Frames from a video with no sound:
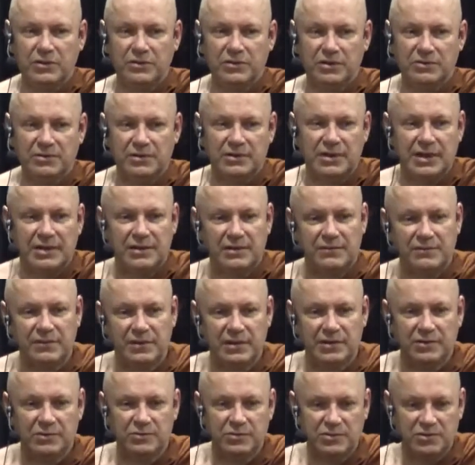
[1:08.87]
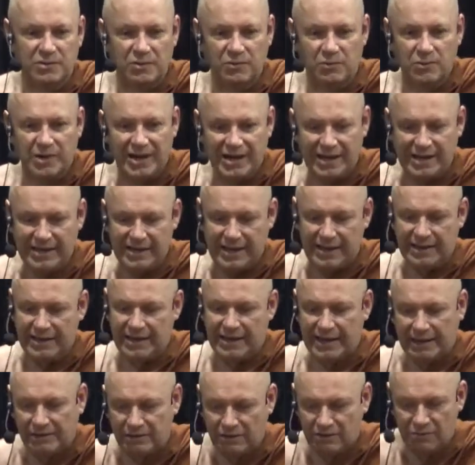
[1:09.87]
not the kind of usual way
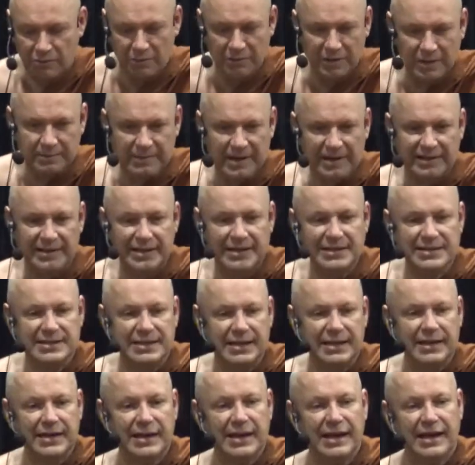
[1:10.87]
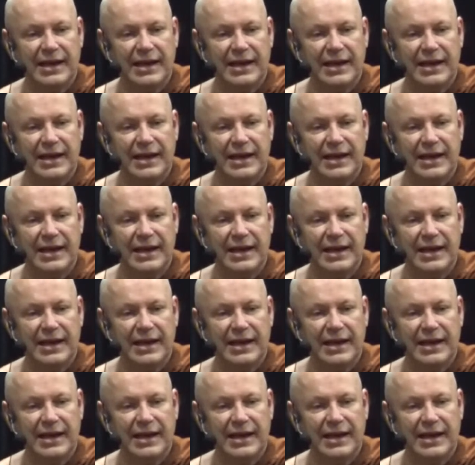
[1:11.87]
uh, to talk about this, uh,